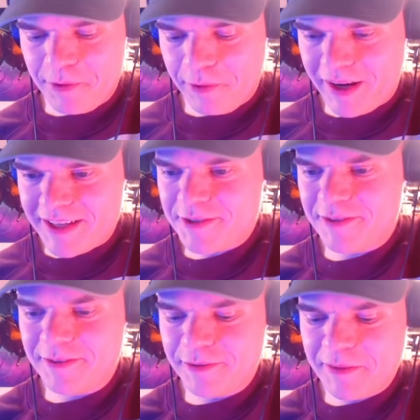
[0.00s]

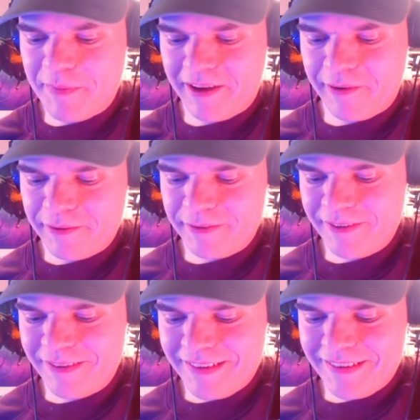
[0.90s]
horizon to the background
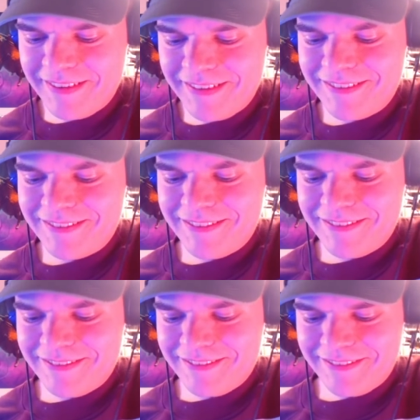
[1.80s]

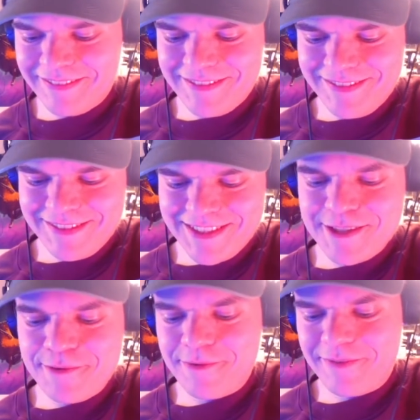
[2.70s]

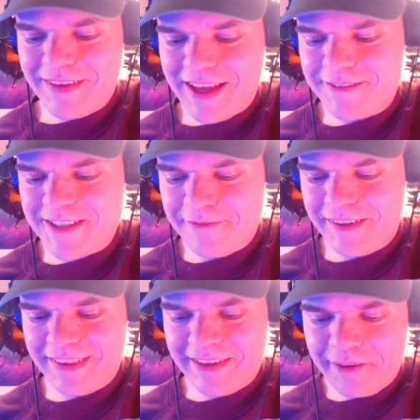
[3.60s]
to have
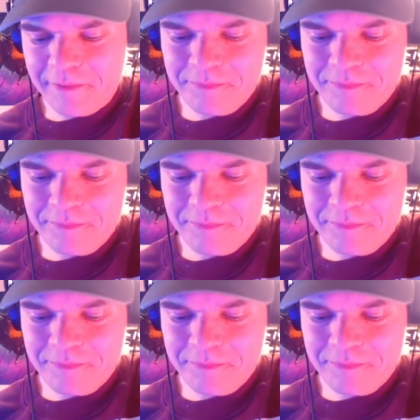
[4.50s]
something there.